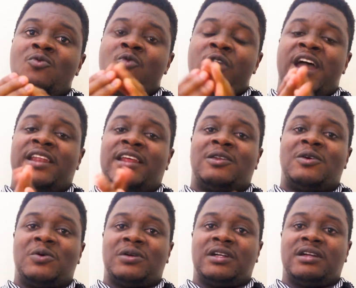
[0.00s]
we had a
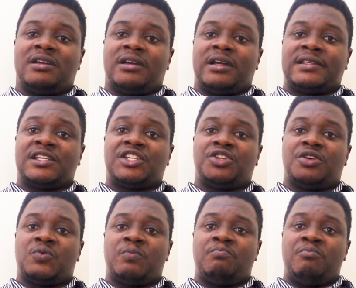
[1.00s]
long
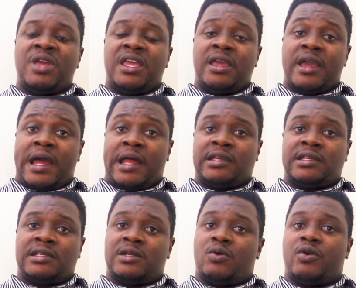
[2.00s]
session, me
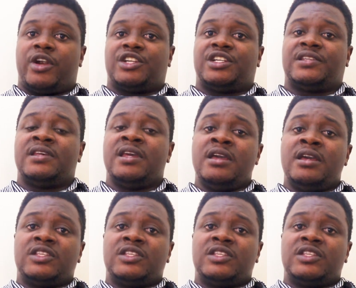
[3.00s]
and Deo Gracious.